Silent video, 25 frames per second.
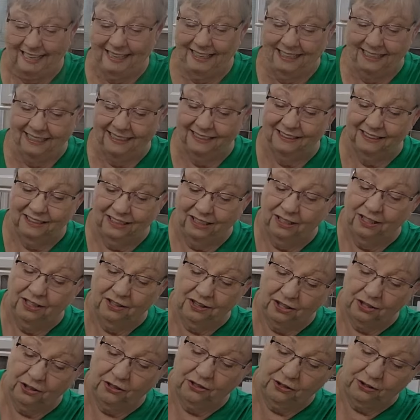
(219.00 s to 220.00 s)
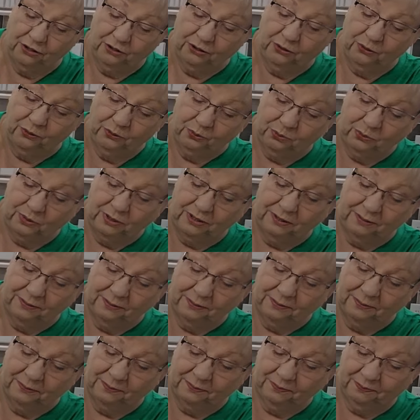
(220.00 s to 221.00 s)
and the third one.
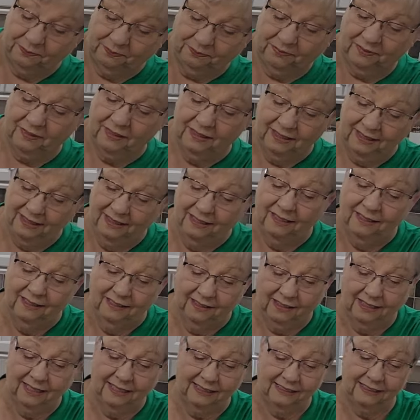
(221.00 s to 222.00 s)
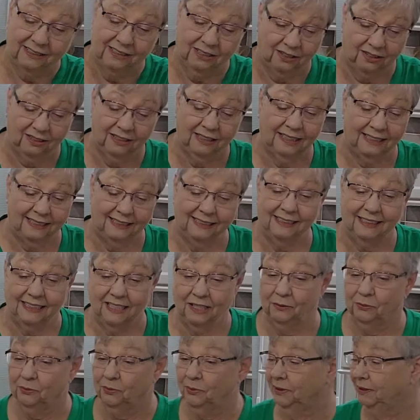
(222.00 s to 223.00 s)
Okay, so let's
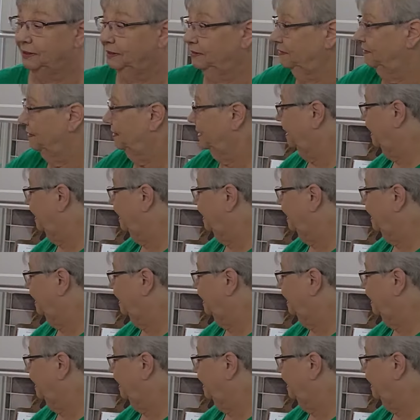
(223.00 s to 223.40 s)
get rid of